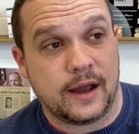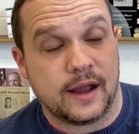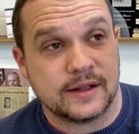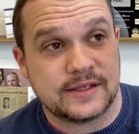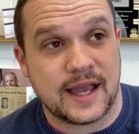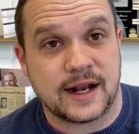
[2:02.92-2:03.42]

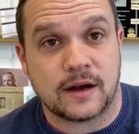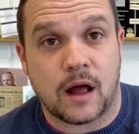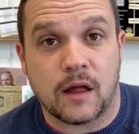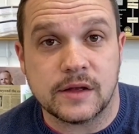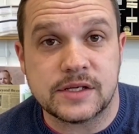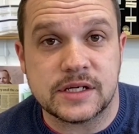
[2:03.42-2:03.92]

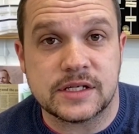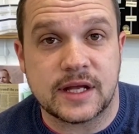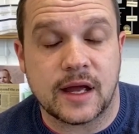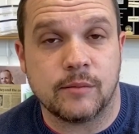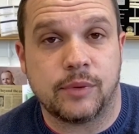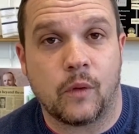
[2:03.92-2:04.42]
technology
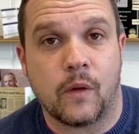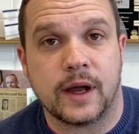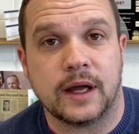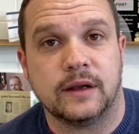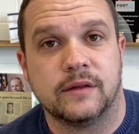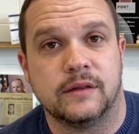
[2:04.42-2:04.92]

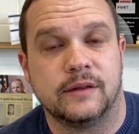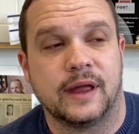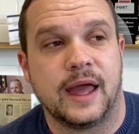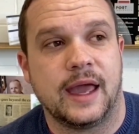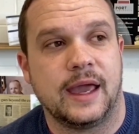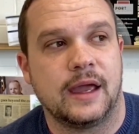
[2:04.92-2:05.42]
standpoint,
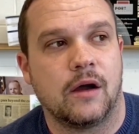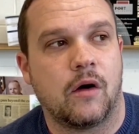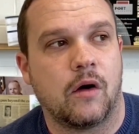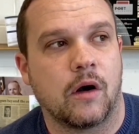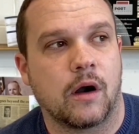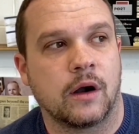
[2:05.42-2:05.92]
they
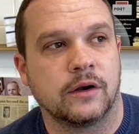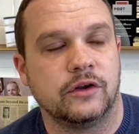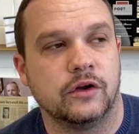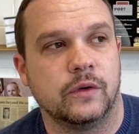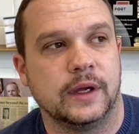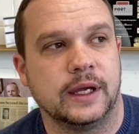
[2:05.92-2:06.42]
are
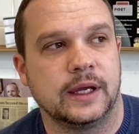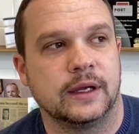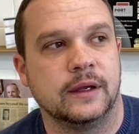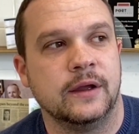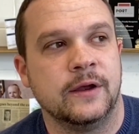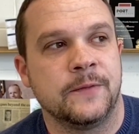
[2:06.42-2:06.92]

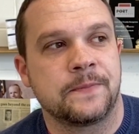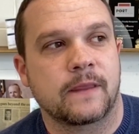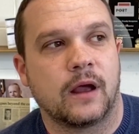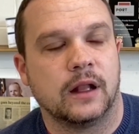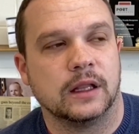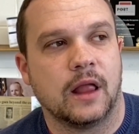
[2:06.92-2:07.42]
doing
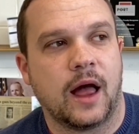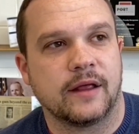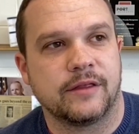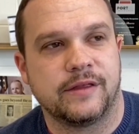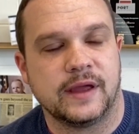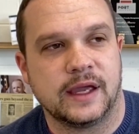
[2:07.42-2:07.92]
a lot
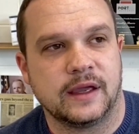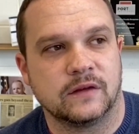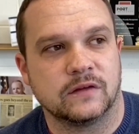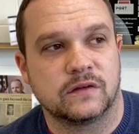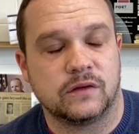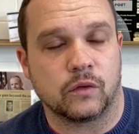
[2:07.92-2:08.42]
of
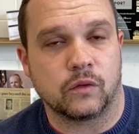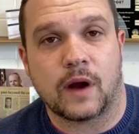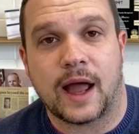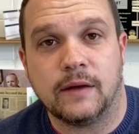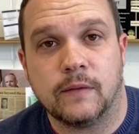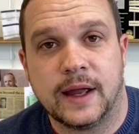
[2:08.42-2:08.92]
things the
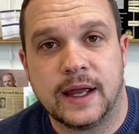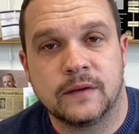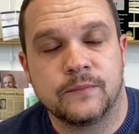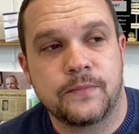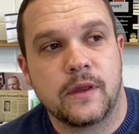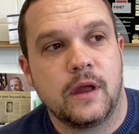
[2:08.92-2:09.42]
right way.
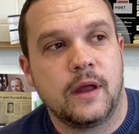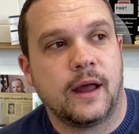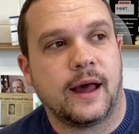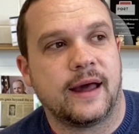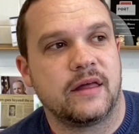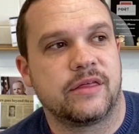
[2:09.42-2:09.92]

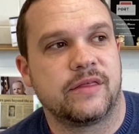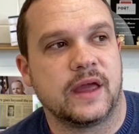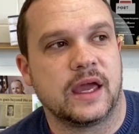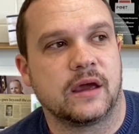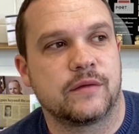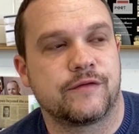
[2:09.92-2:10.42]
I
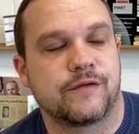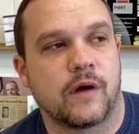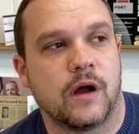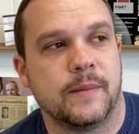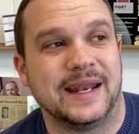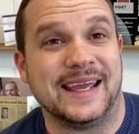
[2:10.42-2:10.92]
think
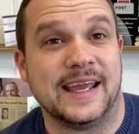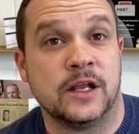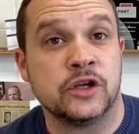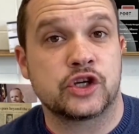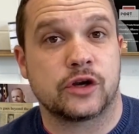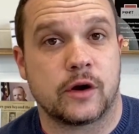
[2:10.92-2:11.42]
from an
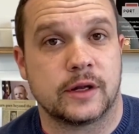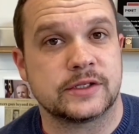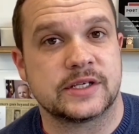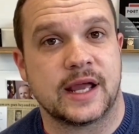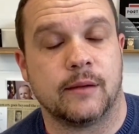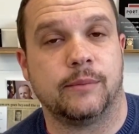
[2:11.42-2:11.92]
insurance
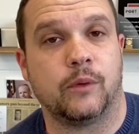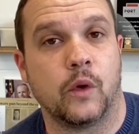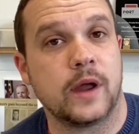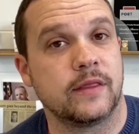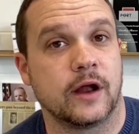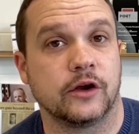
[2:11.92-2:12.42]

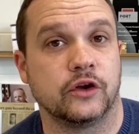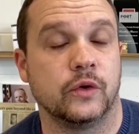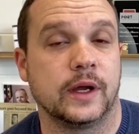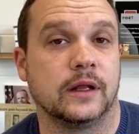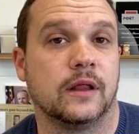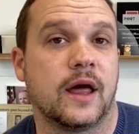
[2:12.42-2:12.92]
standpoint, they're
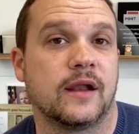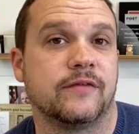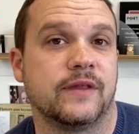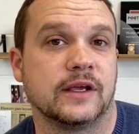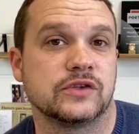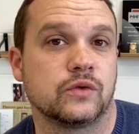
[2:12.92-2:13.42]
doing a lot of
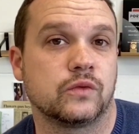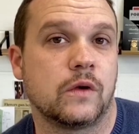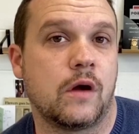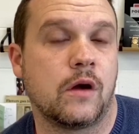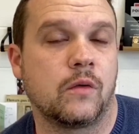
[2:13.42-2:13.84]
things the wrong